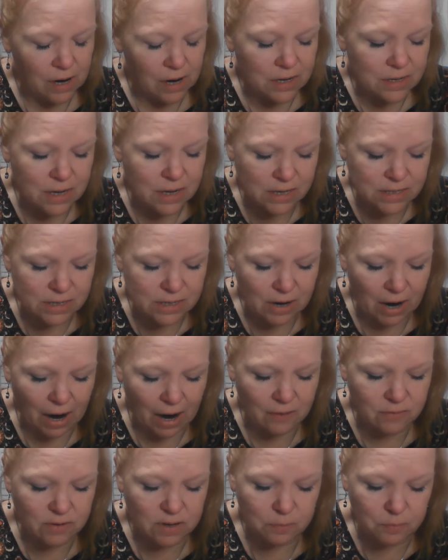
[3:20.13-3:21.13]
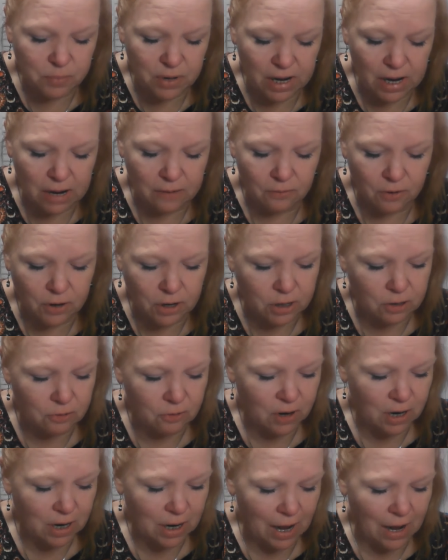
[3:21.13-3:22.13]
does there have to be for you to
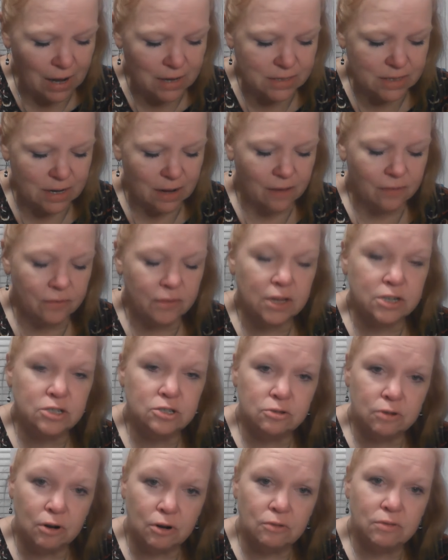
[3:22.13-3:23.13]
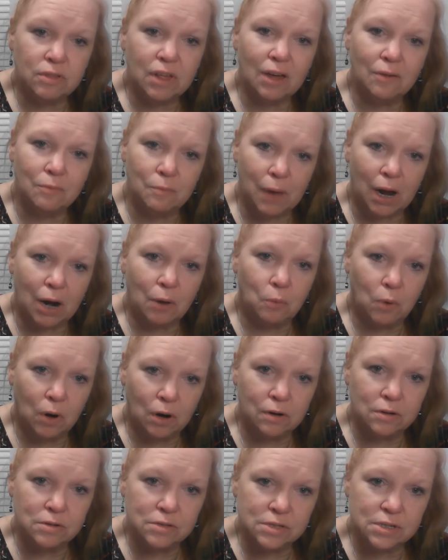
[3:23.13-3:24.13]
realize the truth of my
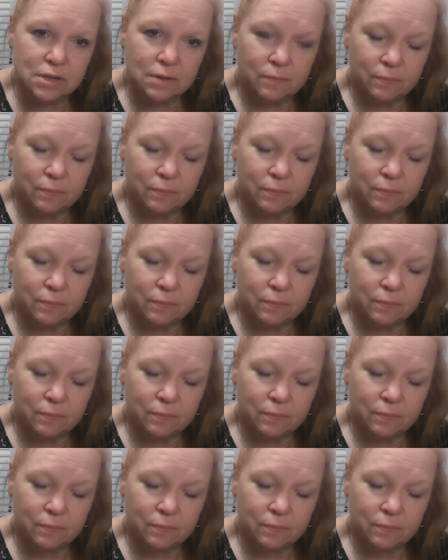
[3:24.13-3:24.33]
words?